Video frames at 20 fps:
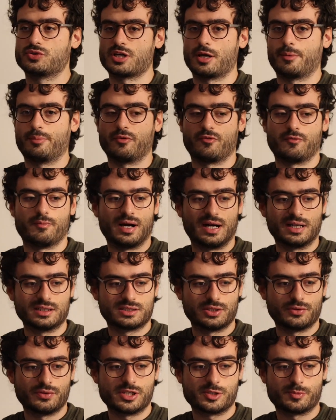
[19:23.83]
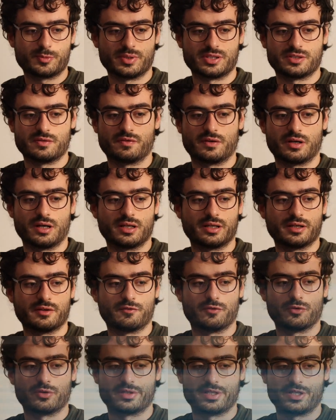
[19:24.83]
type of battery specifically
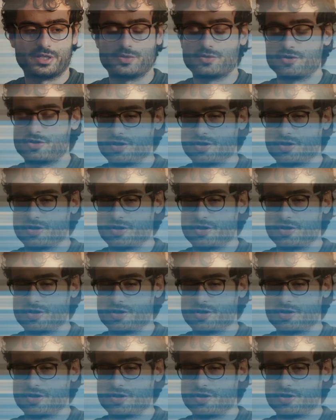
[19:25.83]
for the new